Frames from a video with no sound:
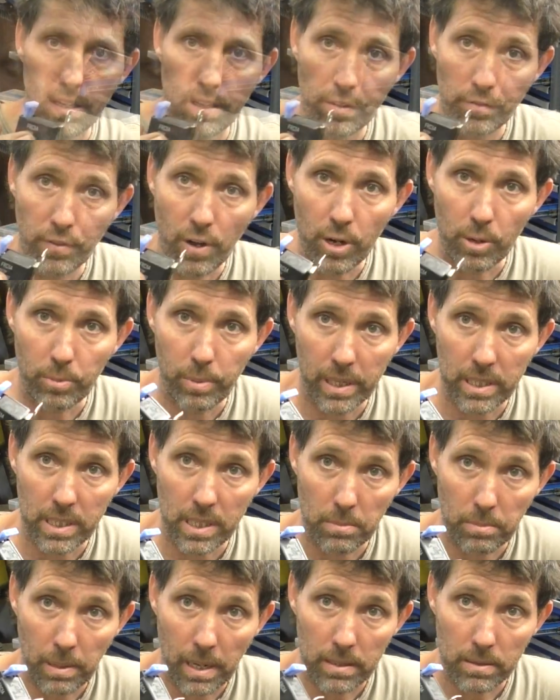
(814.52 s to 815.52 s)
The final piece
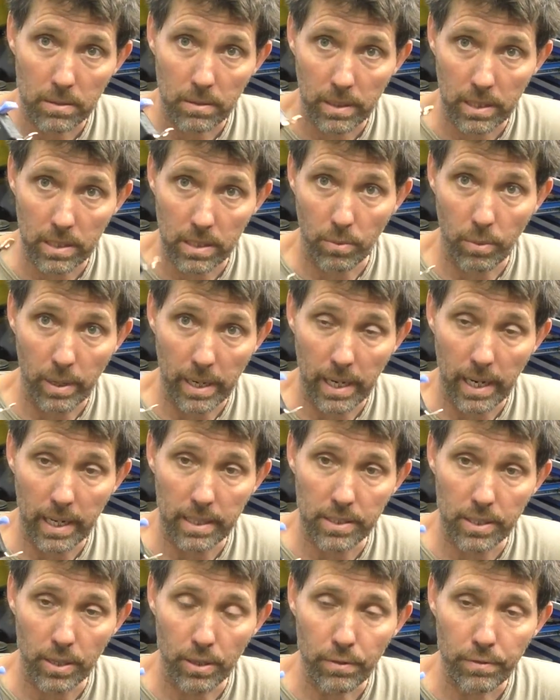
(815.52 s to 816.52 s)
of the puzzle is the relay
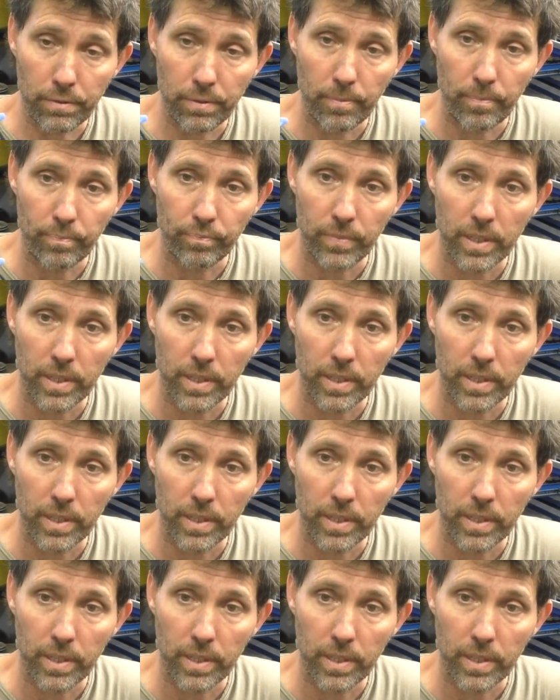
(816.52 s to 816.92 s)
itself.